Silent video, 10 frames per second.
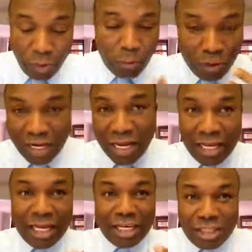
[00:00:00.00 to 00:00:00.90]
up with
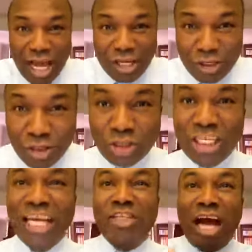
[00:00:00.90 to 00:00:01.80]
it that it
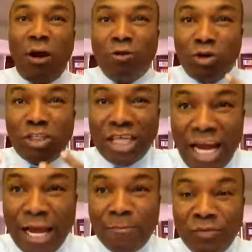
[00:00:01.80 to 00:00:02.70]
takes all your
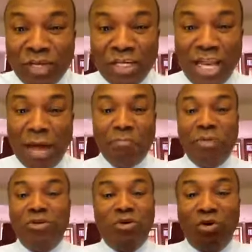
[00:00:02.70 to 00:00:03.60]
time that
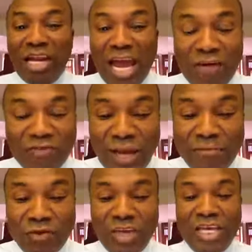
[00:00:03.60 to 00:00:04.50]
maybe you only have
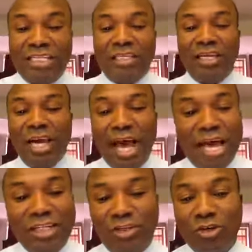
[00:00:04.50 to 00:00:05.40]
time to eat
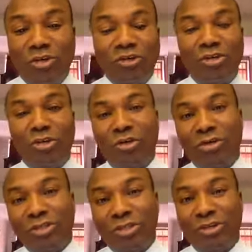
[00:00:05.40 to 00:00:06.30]
and to to
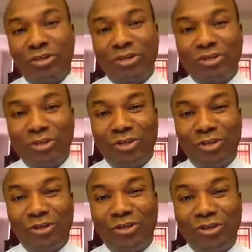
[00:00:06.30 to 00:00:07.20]
to
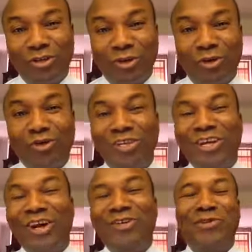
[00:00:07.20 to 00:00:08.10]
to to go to
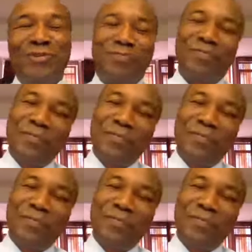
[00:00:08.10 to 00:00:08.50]
the restroom.